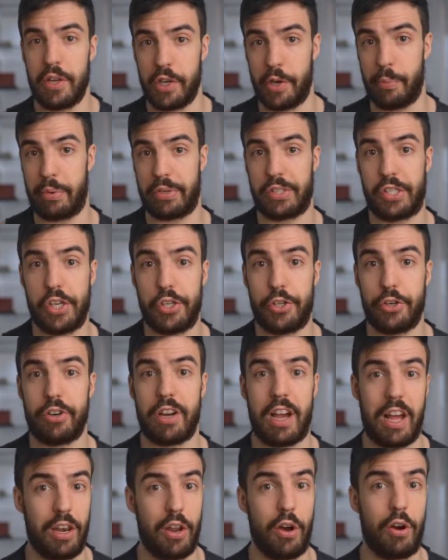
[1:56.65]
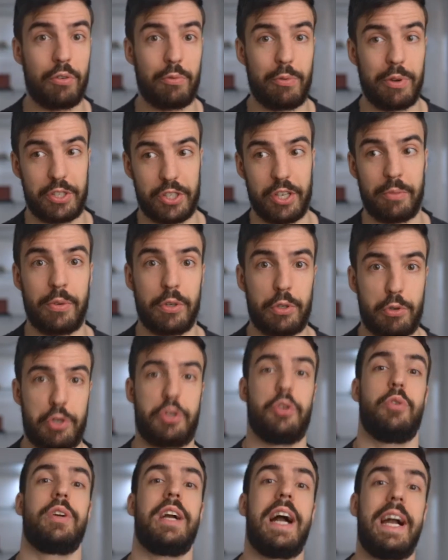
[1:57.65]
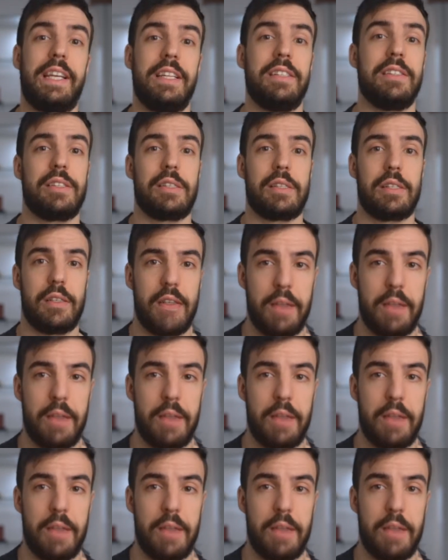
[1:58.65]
the procedure along with some nutritional guidance.